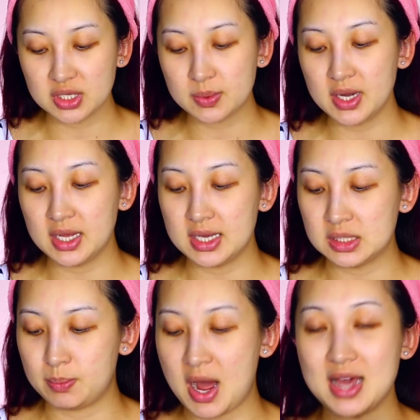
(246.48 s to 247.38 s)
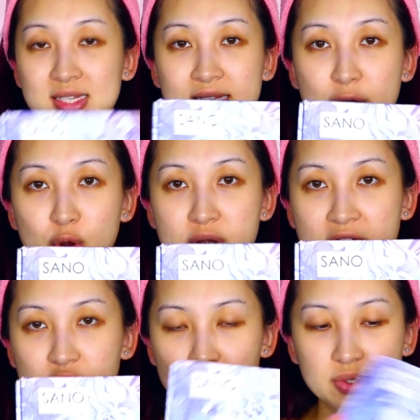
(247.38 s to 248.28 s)
This one is by Sano
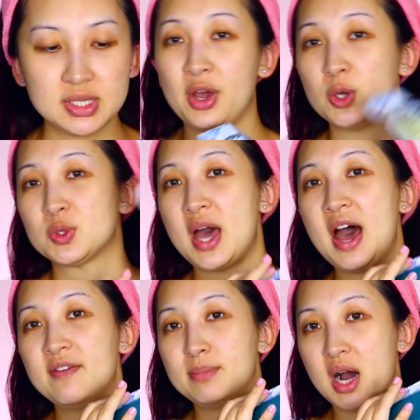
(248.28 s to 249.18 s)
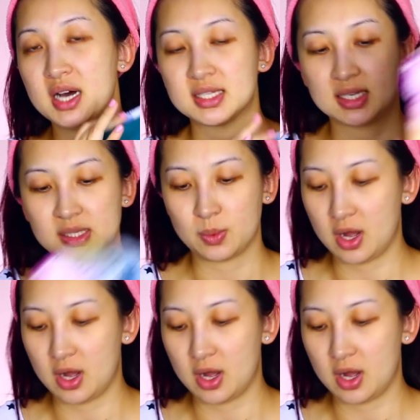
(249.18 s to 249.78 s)
Naturals. They also have masks as